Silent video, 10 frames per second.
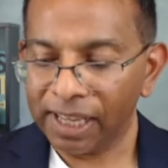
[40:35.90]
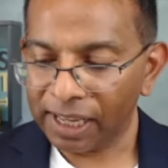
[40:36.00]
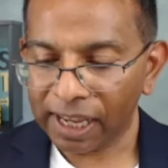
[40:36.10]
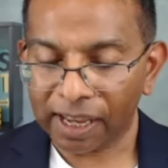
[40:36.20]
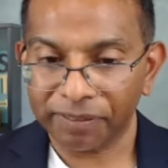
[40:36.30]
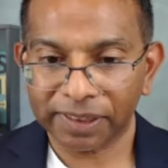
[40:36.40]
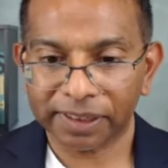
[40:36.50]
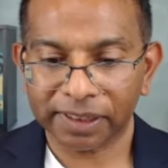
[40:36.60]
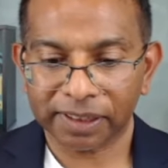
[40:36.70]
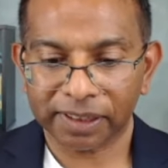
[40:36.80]

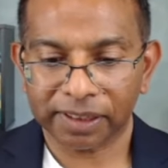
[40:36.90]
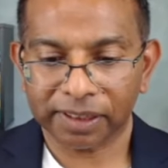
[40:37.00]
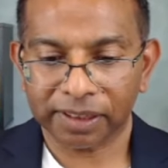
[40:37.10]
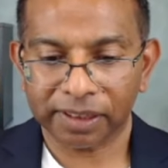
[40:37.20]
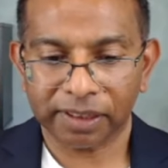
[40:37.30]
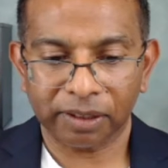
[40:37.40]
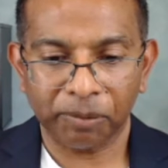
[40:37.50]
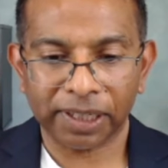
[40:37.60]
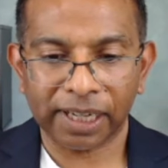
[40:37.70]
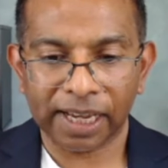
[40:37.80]
The
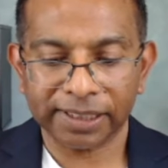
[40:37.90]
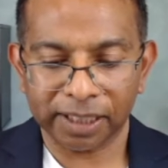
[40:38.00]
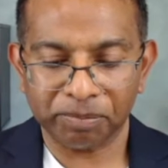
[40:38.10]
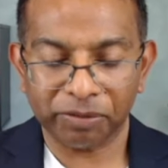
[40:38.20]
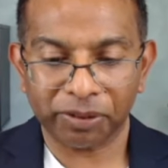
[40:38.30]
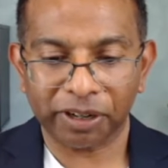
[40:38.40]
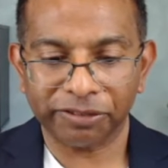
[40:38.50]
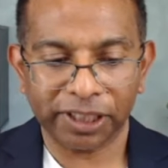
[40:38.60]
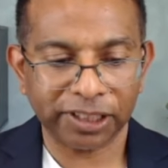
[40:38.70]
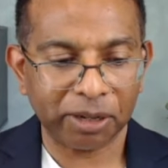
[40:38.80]
one last thing before I
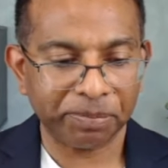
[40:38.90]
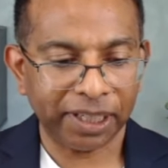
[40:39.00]
finish up